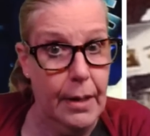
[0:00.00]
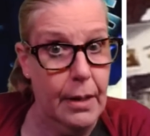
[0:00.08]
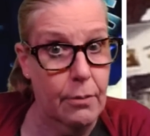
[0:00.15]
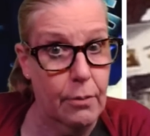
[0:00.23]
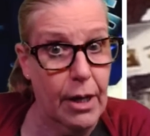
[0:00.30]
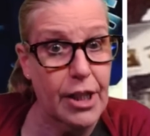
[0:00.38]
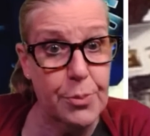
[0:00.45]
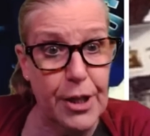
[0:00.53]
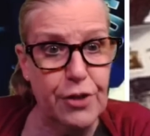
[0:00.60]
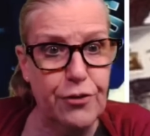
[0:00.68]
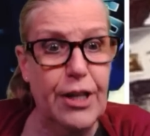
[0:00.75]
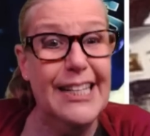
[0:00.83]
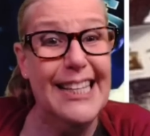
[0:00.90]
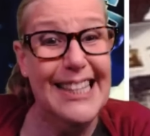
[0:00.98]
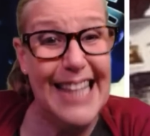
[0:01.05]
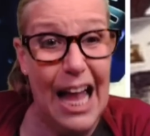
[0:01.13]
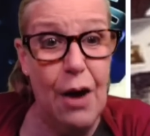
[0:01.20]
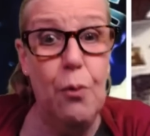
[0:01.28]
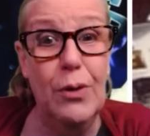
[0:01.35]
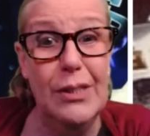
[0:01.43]
Rhonda's best friend, that
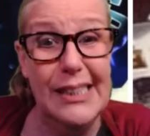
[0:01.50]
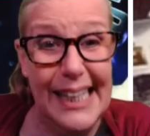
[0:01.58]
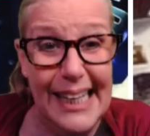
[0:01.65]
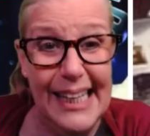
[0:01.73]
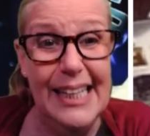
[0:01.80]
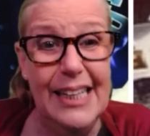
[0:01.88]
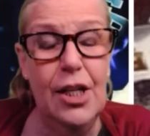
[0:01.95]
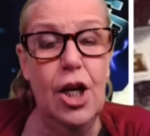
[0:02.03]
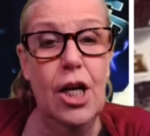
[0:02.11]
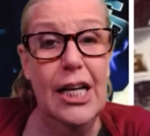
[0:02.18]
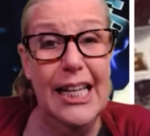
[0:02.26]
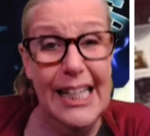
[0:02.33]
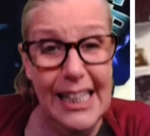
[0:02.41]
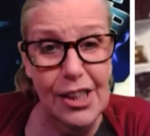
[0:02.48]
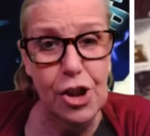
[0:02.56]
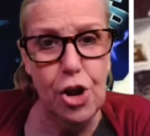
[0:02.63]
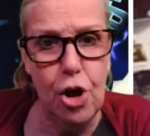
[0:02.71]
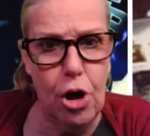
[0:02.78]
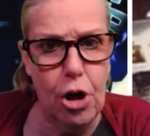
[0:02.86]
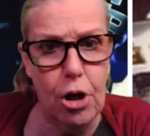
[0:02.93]
that was in his
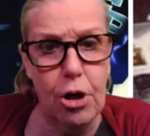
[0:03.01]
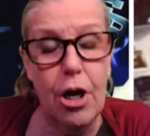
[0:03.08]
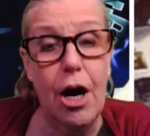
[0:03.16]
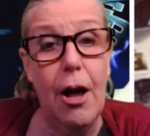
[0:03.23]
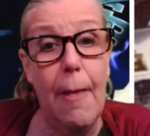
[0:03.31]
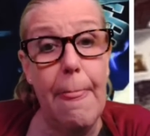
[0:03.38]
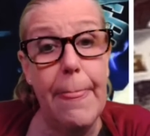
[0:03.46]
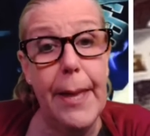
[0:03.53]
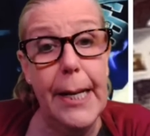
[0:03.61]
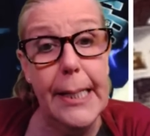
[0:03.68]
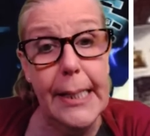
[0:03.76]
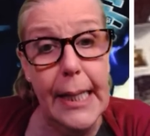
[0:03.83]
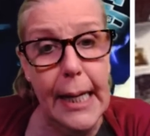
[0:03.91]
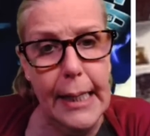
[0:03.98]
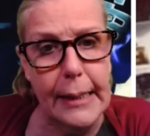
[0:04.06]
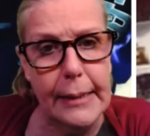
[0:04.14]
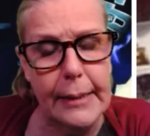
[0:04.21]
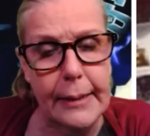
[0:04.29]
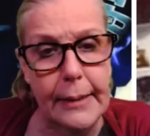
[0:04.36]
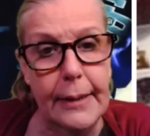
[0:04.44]
car on the
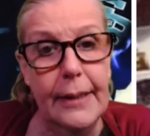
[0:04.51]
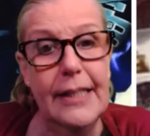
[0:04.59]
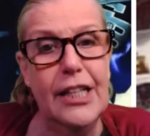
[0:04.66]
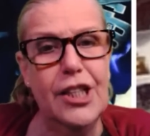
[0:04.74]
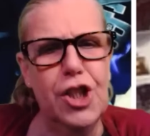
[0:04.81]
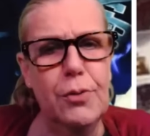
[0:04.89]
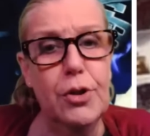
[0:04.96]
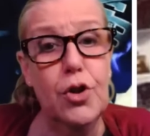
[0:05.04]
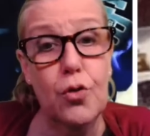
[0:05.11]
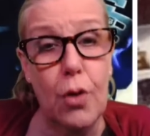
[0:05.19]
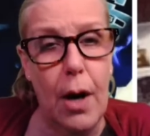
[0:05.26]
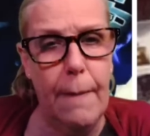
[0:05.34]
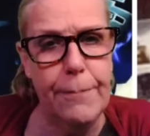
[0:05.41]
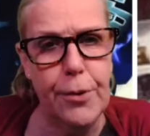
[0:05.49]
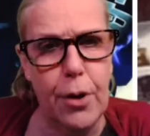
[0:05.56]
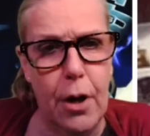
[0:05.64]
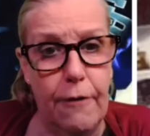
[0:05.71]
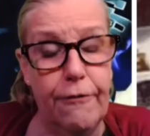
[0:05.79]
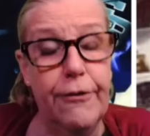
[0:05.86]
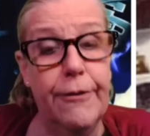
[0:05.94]
night that she was dropped
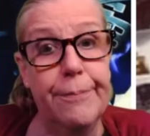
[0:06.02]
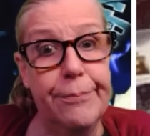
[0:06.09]
off